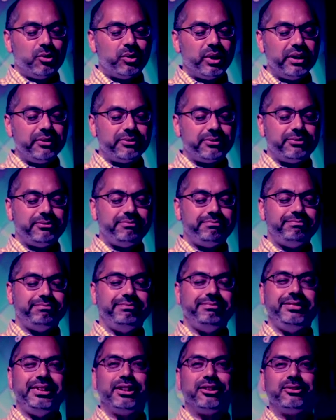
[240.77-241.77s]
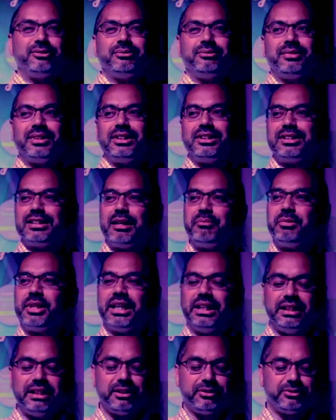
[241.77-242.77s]
What if, you know, there's
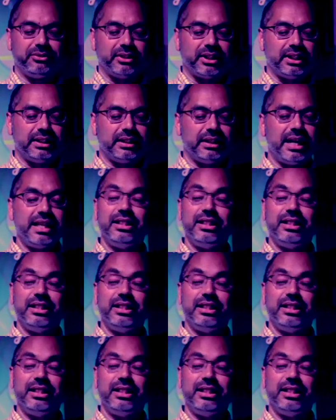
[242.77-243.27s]
something different?